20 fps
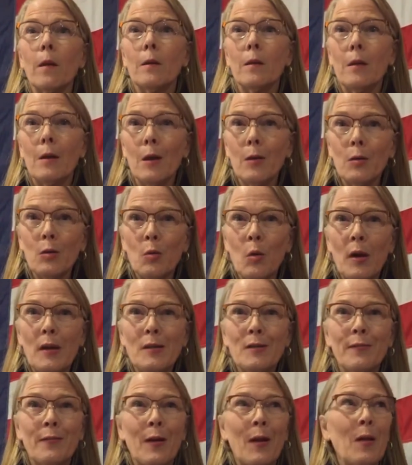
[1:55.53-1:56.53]
And the other
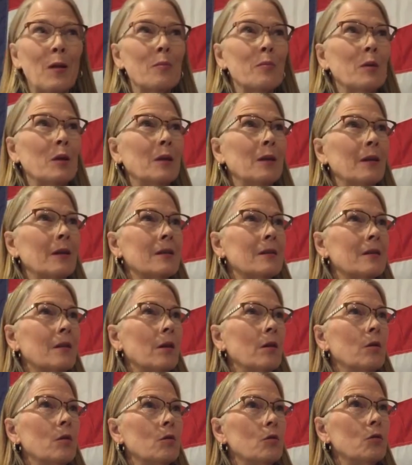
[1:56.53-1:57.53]
great development is
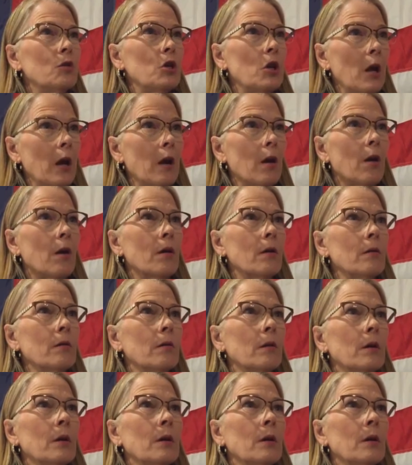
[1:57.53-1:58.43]
our new chair,